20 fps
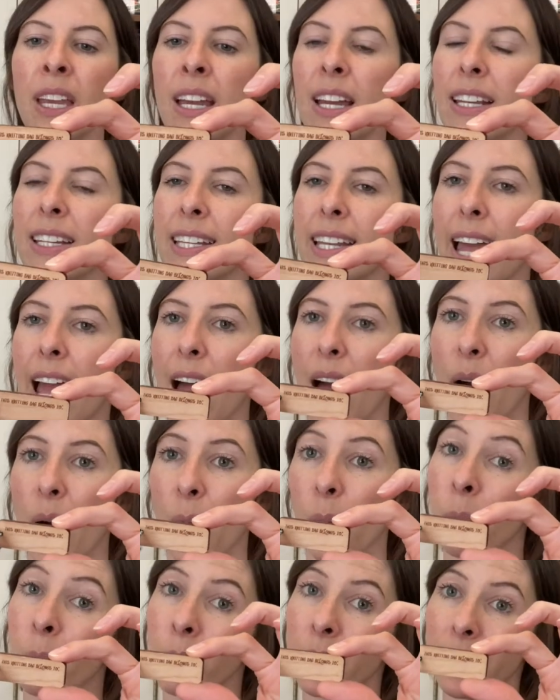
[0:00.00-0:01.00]

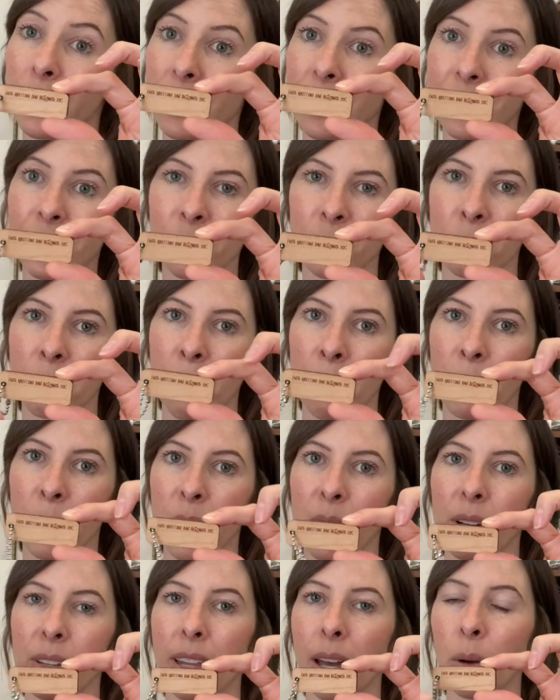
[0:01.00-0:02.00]
Now please
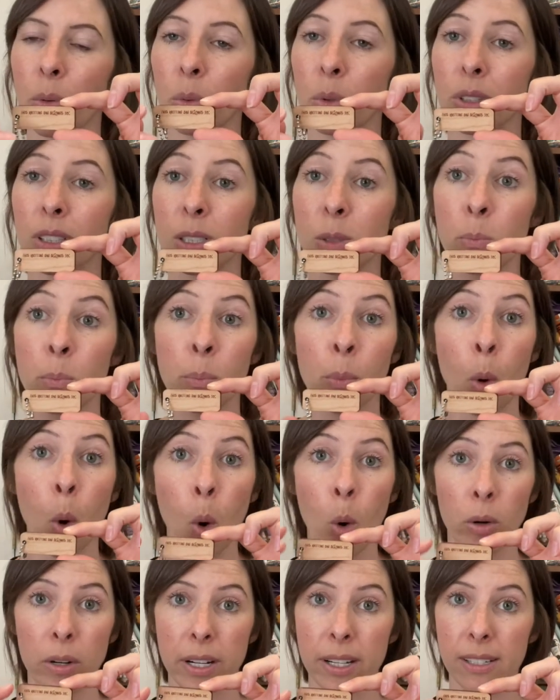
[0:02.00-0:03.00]
remember that wood is
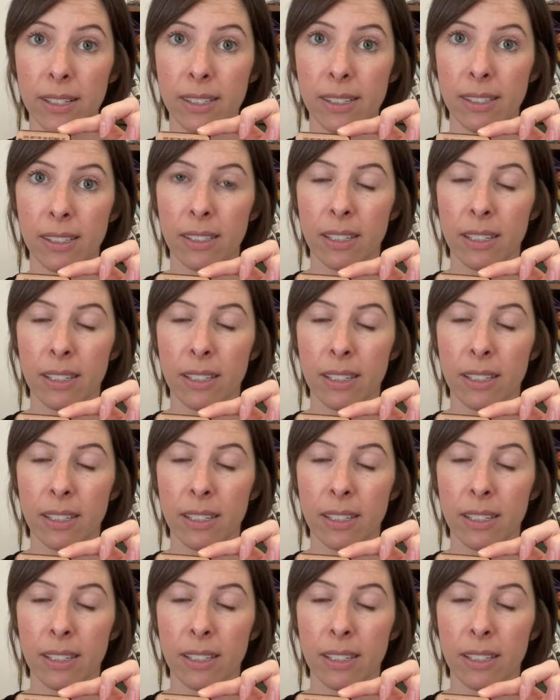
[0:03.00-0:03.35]
porous